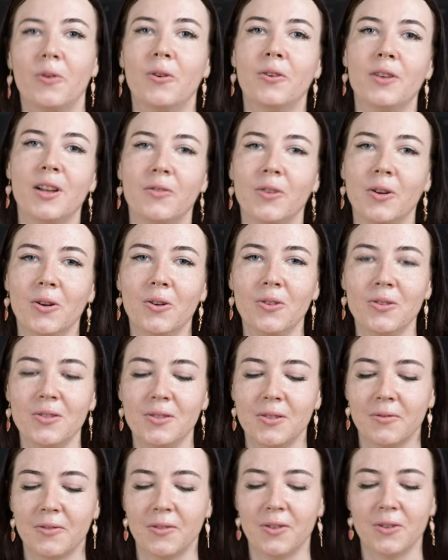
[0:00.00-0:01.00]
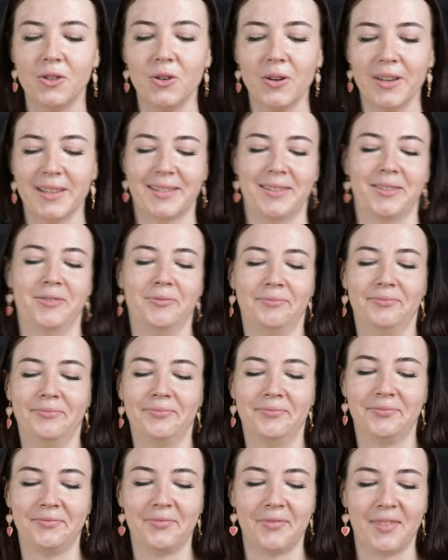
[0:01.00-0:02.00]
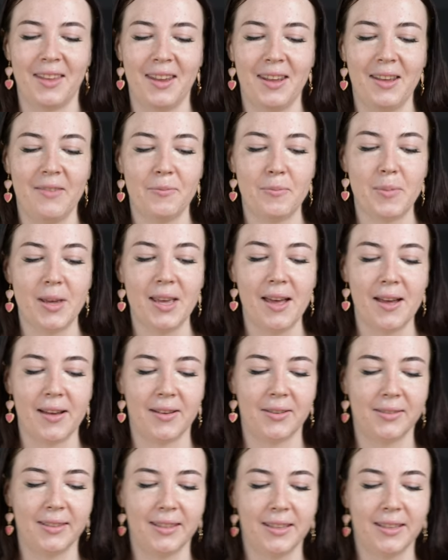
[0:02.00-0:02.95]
or another course of your choice. But yeah.